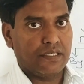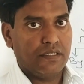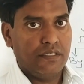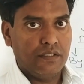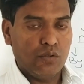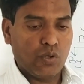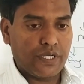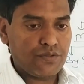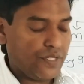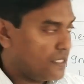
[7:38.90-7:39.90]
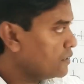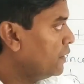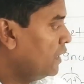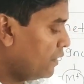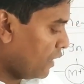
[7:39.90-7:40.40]
Okay students,
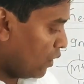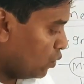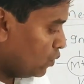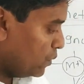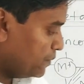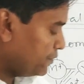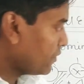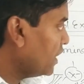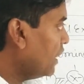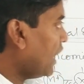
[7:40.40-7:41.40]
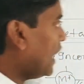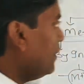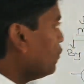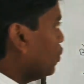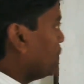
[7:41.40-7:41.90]
now I am
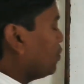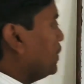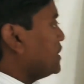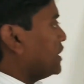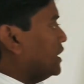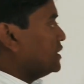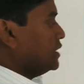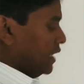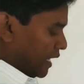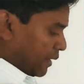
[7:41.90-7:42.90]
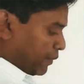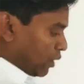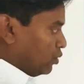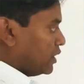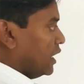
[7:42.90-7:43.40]
going to discuss
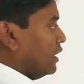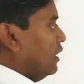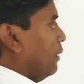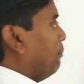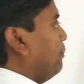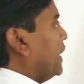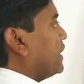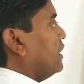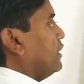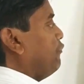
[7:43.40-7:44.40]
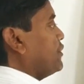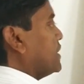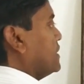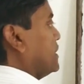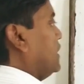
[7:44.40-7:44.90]
about the metal
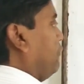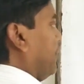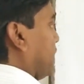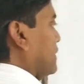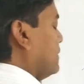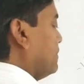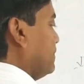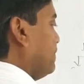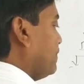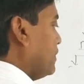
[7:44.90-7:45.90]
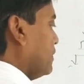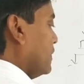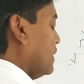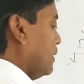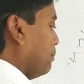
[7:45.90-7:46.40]
deficiency defect.
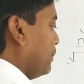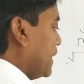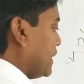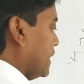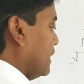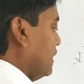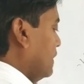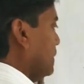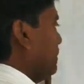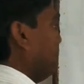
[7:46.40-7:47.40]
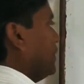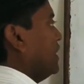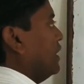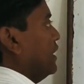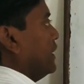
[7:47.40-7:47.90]
Metal
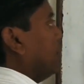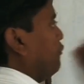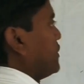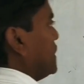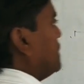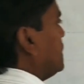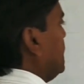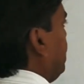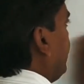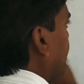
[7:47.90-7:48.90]
deficiency defect.